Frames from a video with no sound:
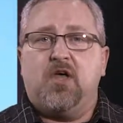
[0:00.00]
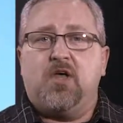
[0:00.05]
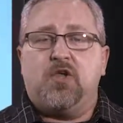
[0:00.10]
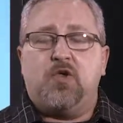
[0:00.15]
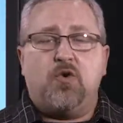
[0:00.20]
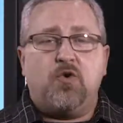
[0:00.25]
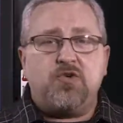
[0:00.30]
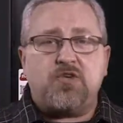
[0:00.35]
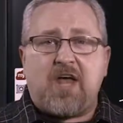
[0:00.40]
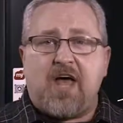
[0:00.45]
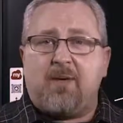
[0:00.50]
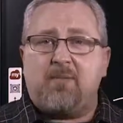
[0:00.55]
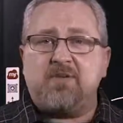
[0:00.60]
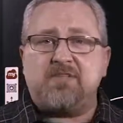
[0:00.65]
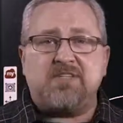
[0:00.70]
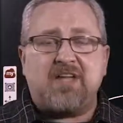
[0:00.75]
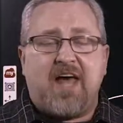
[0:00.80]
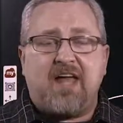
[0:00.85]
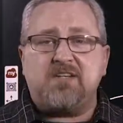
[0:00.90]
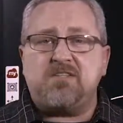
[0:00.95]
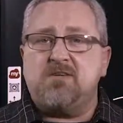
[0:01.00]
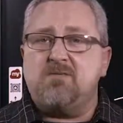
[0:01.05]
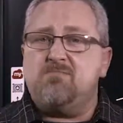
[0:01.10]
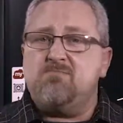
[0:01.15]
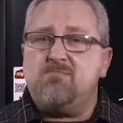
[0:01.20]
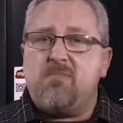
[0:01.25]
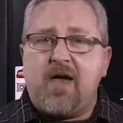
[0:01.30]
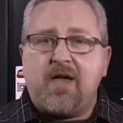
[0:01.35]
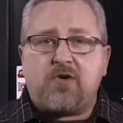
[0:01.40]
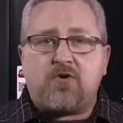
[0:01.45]
Your job is not to
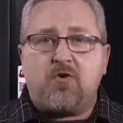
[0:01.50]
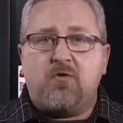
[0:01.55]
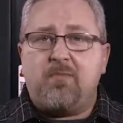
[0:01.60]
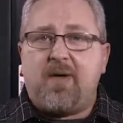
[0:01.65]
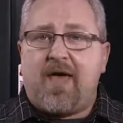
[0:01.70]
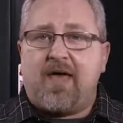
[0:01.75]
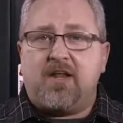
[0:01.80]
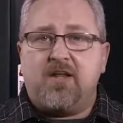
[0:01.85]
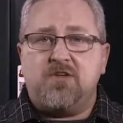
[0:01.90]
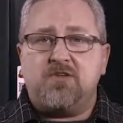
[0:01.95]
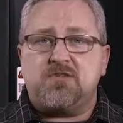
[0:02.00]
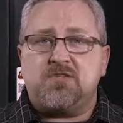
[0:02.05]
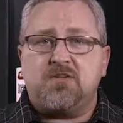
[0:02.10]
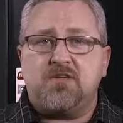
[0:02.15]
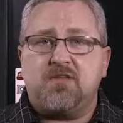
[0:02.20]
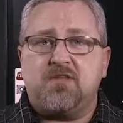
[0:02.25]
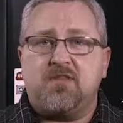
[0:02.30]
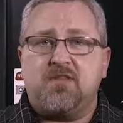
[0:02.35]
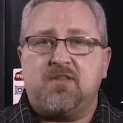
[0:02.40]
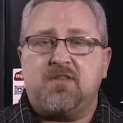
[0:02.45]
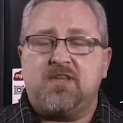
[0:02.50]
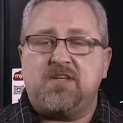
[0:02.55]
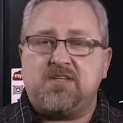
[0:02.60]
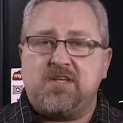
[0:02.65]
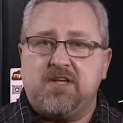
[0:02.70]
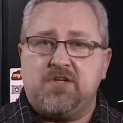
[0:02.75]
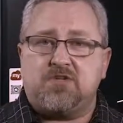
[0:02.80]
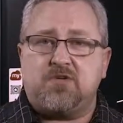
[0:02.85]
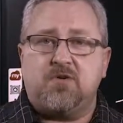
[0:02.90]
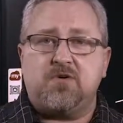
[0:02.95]
micromanage the
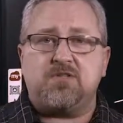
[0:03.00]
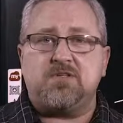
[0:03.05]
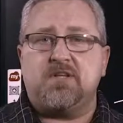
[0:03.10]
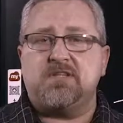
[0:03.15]
teachers.